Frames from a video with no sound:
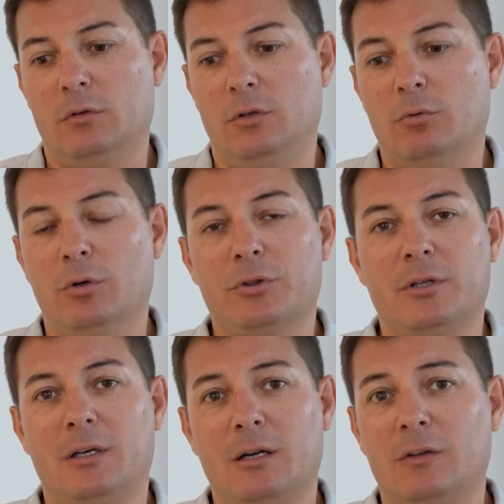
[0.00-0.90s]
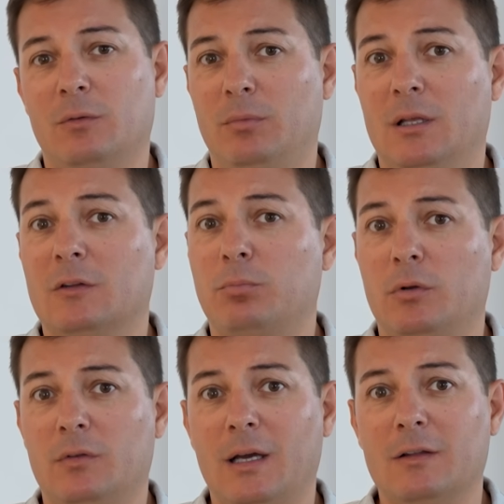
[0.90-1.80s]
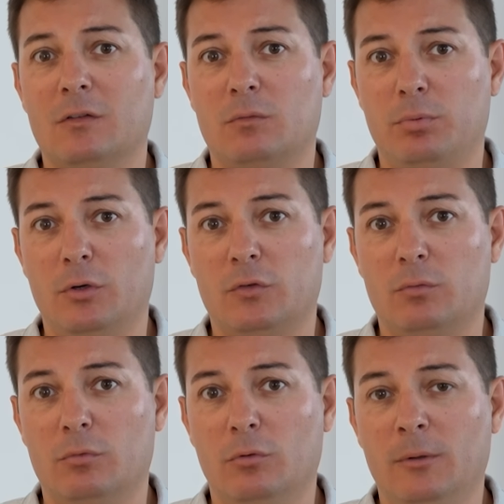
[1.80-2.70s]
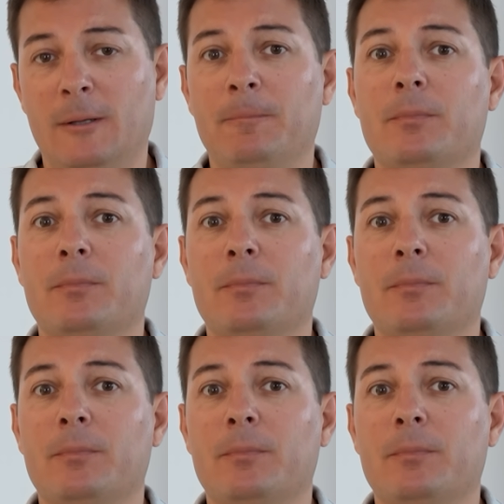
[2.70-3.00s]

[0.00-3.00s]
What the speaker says: the car to be as precise as possible,